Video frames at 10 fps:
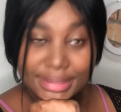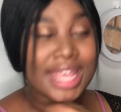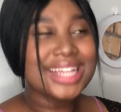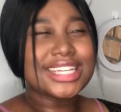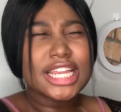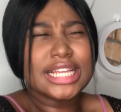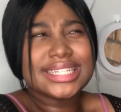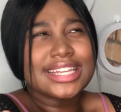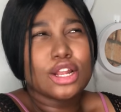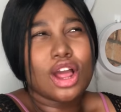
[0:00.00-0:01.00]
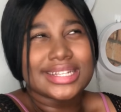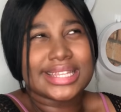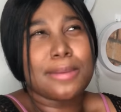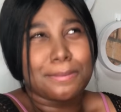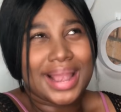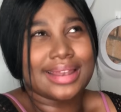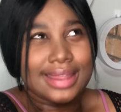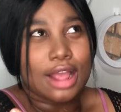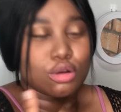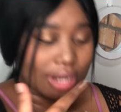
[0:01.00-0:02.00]
It's in a long-term plan.
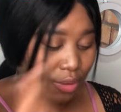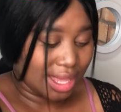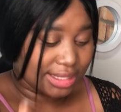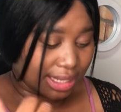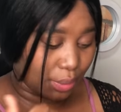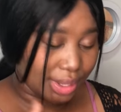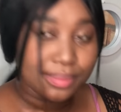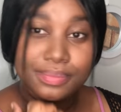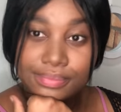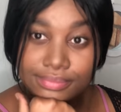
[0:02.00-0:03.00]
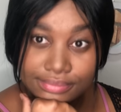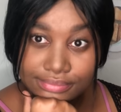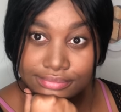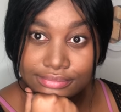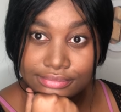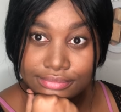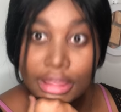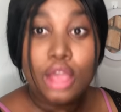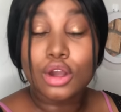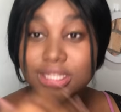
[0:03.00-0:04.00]
Because I don't
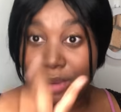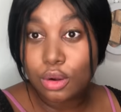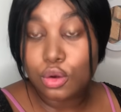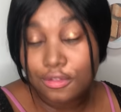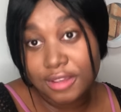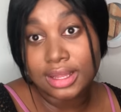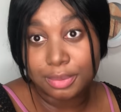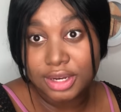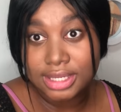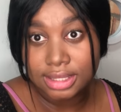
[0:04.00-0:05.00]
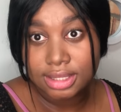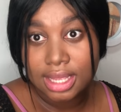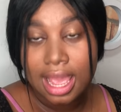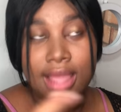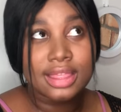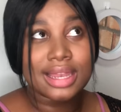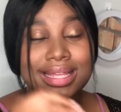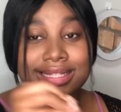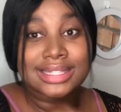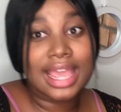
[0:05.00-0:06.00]
know if you fake the pregnancy. And then he
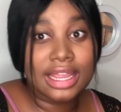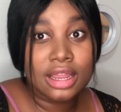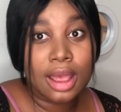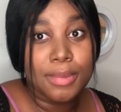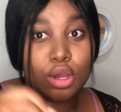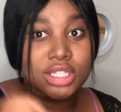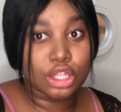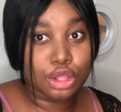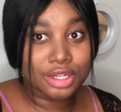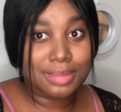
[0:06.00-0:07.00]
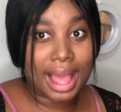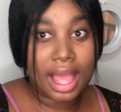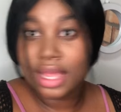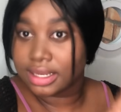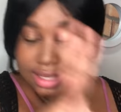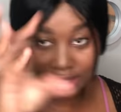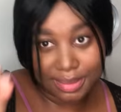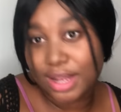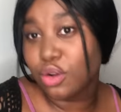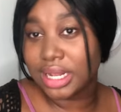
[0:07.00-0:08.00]
stayed because he thought about
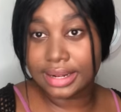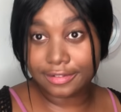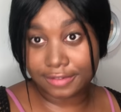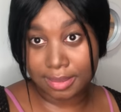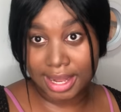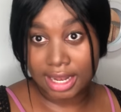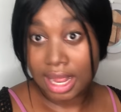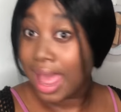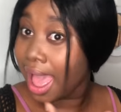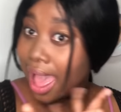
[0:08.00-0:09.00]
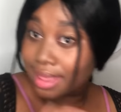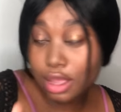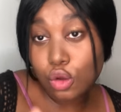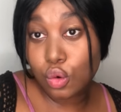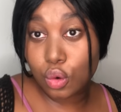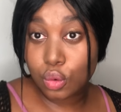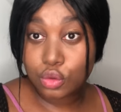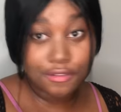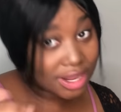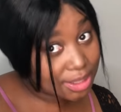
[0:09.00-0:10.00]
little family. I think
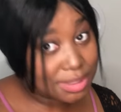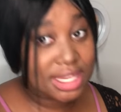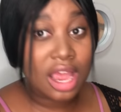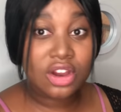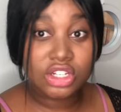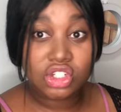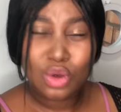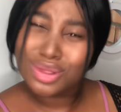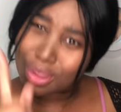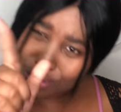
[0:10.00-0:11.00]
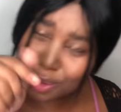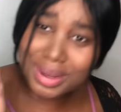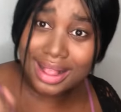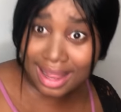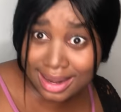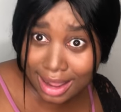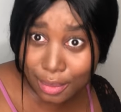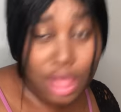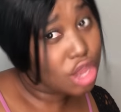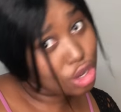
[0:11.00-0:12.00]
you faked a miscarriage. What's up in a now?
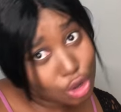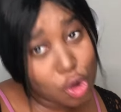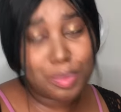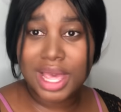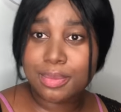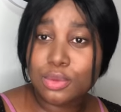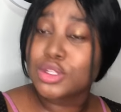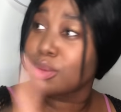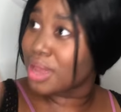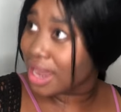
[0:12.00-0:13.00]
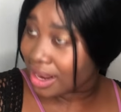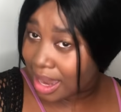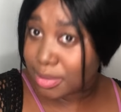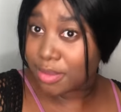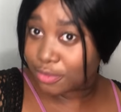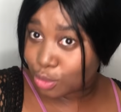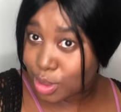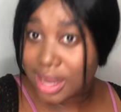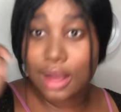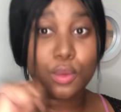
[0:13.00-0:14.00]
No, babe. Uso biela glam de fun
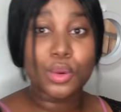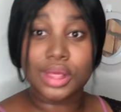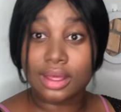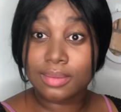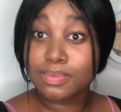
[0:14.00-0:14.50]
biela koi.